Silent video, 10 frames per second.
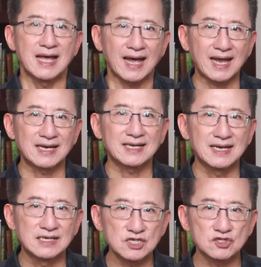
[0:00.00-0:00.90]
had
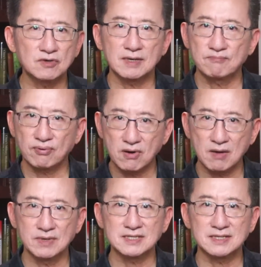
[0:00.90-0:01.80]
initially
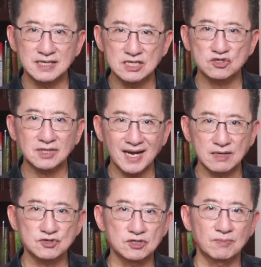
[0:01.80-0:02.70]
promised each
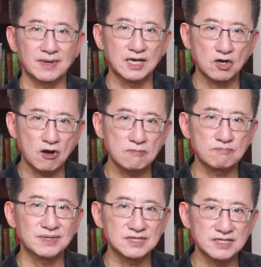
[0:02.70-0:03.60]
township a
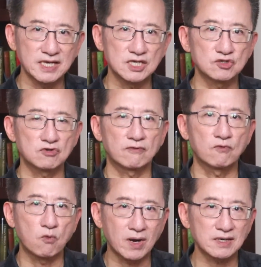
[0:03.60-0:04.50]
compensation of
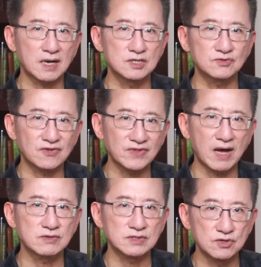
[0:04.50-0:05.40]

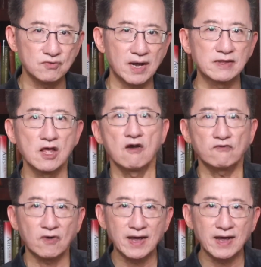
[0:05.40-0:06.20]
100,000 yuan for